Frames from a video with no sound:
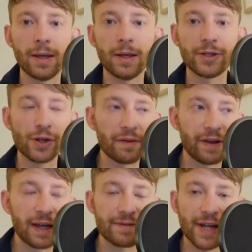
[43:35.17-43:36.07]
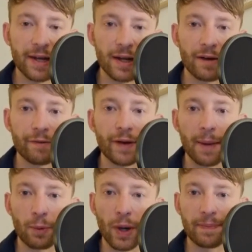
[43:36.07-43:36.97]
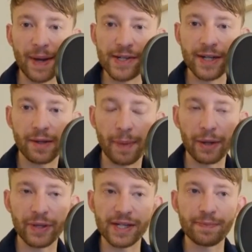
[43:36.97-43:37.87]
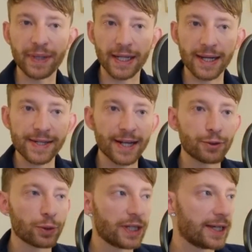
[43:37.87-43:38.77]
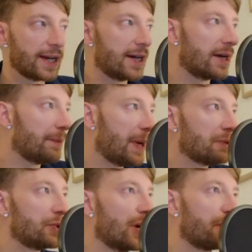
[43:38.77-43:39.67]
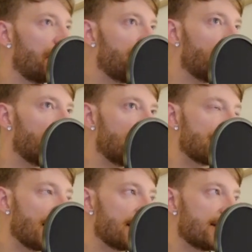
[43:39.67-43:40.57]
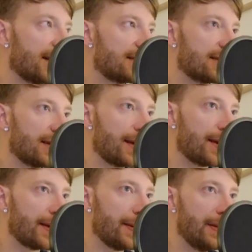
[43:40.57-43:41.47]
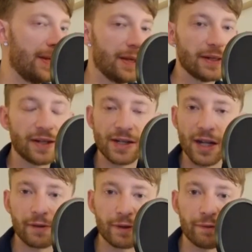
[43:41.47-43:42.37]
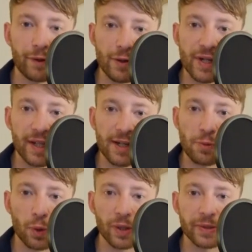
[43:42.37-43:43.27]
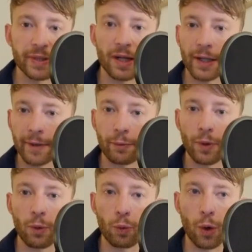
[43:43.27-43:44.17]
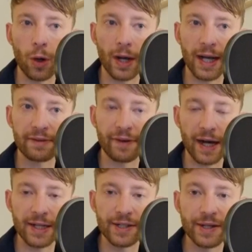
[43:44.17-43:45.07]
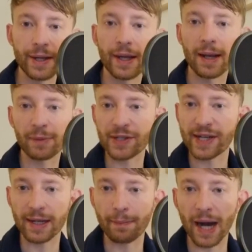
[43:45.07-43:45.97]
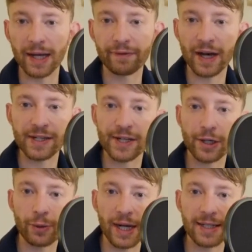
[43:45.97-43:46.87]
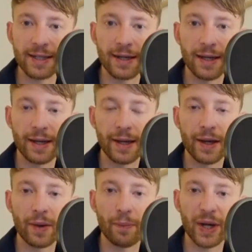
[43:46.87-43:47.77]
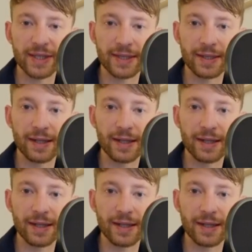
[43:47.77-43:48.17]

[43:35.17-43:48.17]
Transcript: So I think I've said enough. I'm quite passionate about this because I truly care about young people in the sense that there's a lot of confusion in this world, a lot of wrong advice. I'm not saying my advice is correct, but